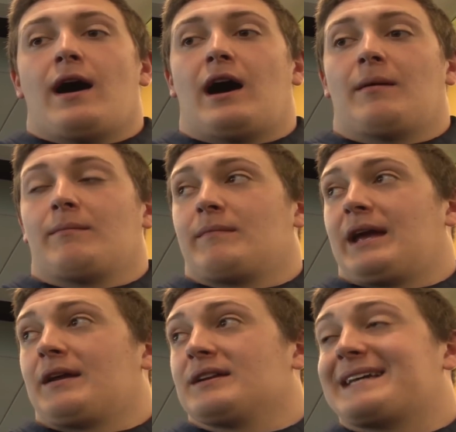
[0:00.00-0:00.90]
um,
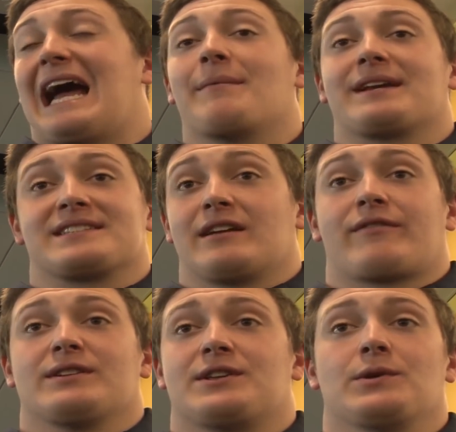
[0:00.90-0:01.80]
and timing's
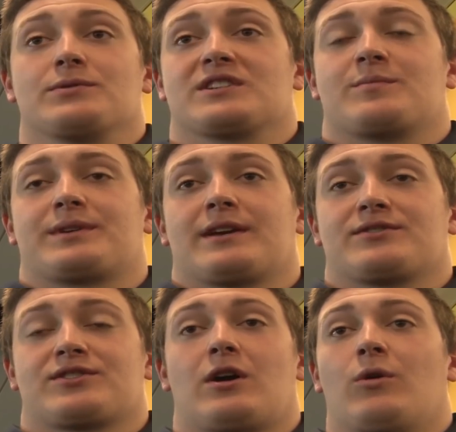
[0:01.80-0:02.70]
different too, just
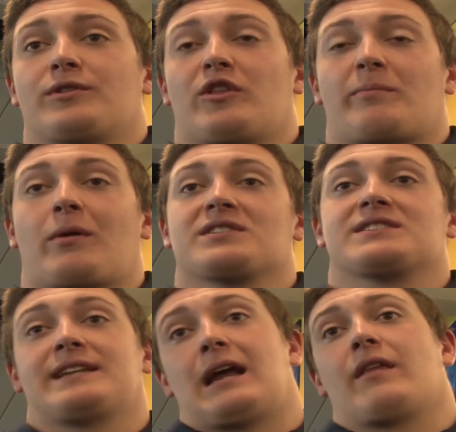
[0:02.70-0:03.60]
because there's a whole other
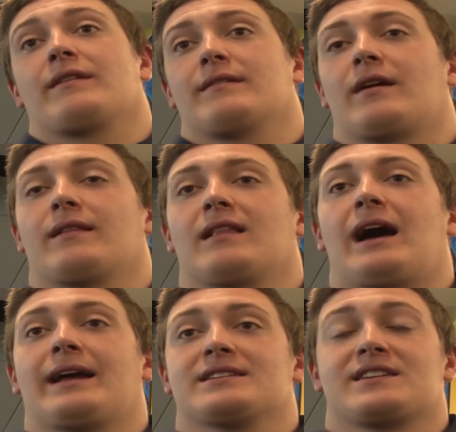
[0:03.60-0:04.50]
person down on the on the
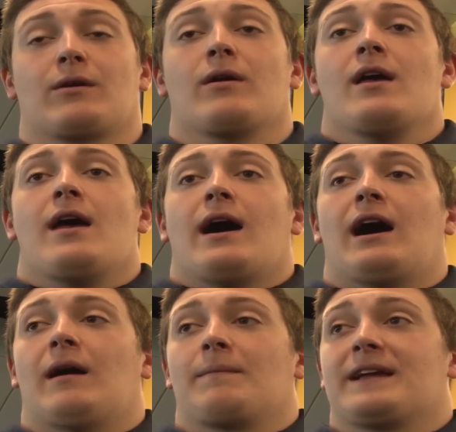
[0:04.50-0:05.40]
line. So
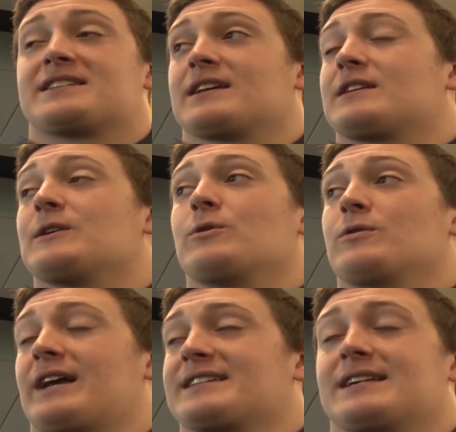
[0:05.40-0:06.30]
um, it's a
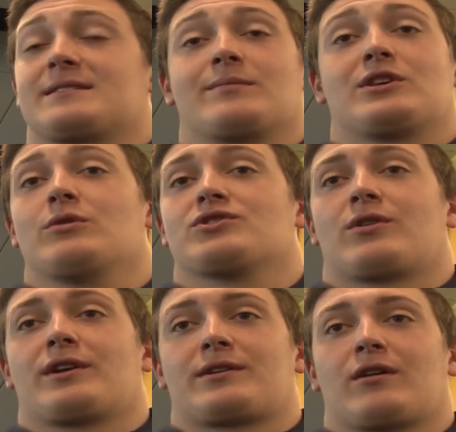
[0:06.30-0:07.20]
huge, like I said, it's a huge
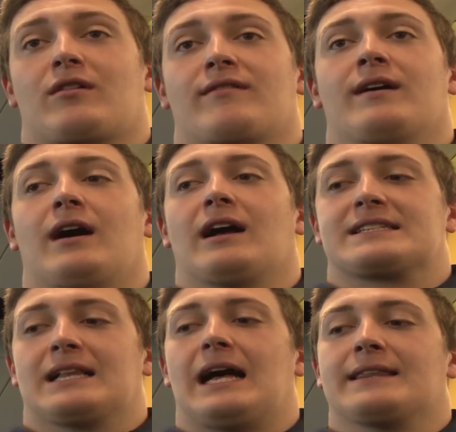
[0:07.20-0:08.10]
learning curve. Uh,
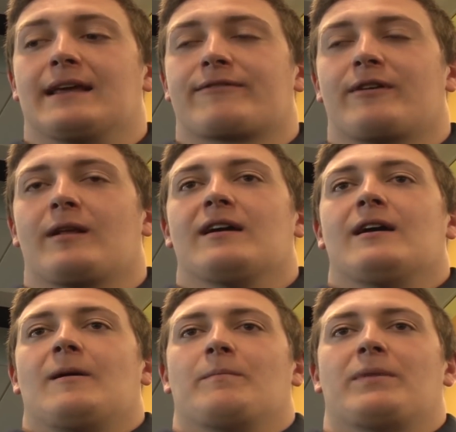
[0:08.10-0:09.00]
it's a lot different,
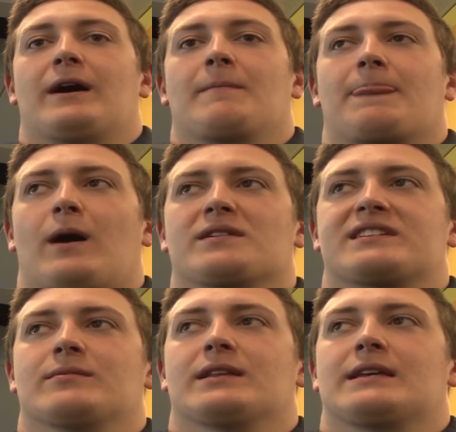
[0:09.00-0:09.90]
but
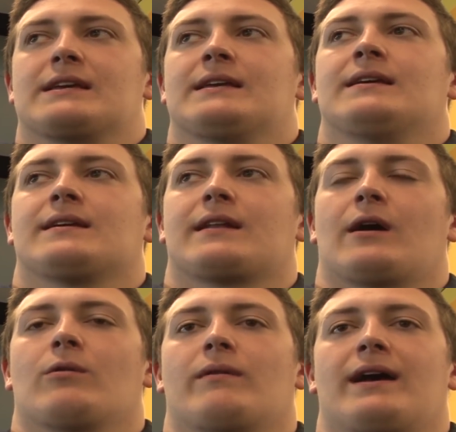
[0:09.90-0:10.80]
ultimately, you
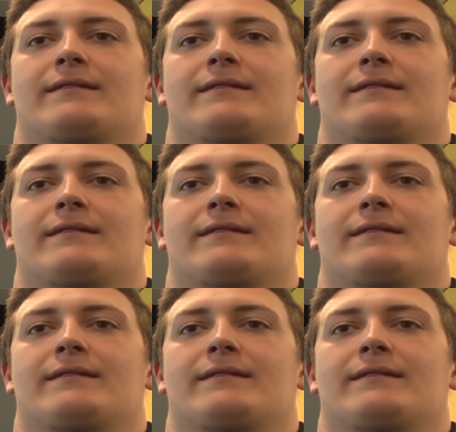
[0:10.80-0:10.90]
know